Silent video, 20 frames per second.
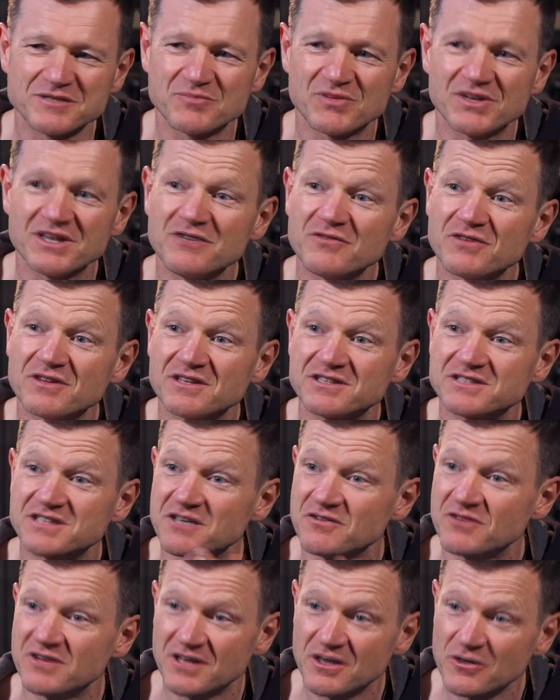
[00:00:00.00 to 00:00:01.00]
But even the
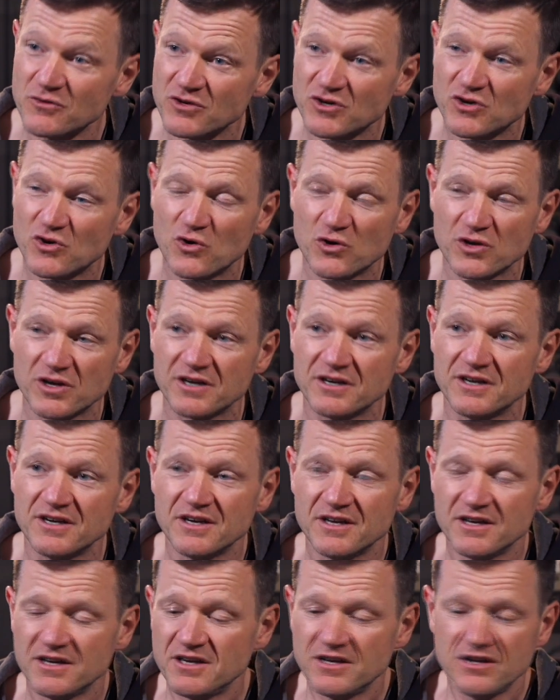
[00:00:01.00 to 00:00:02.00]
DVD
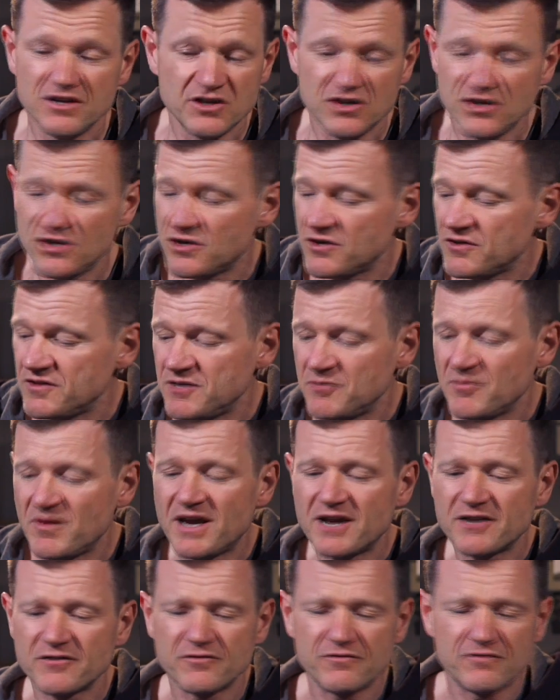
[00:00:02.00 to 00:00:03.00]
recorder. You know, the
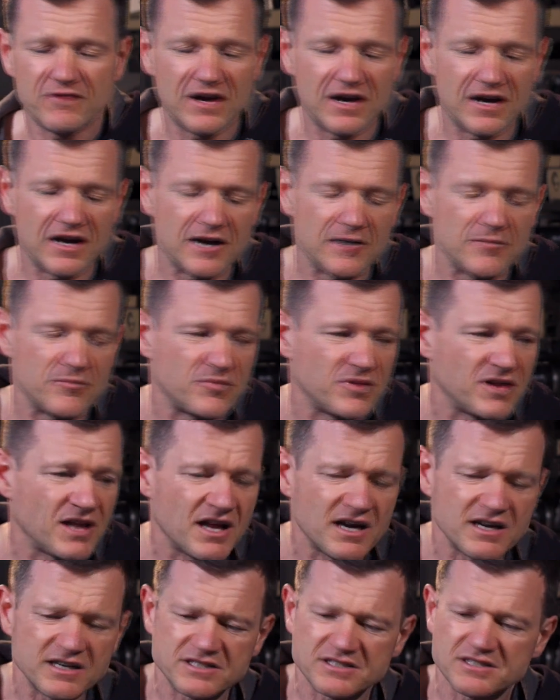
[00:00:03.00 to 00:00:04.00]
amount of
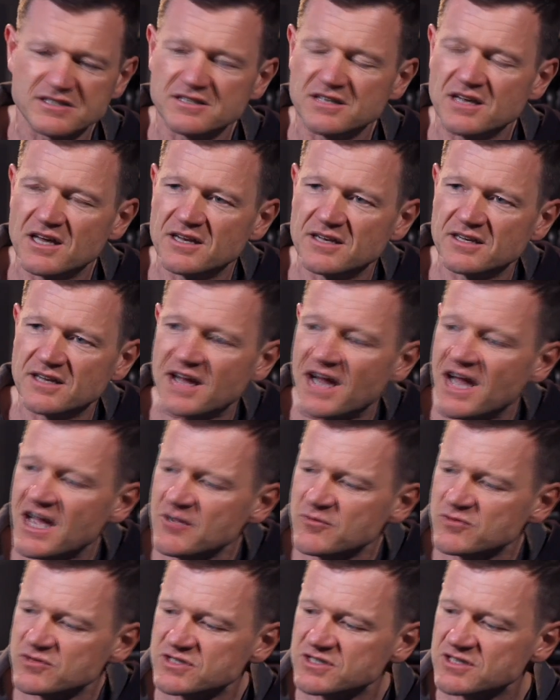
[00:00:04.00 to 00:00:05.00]
plugs and cables.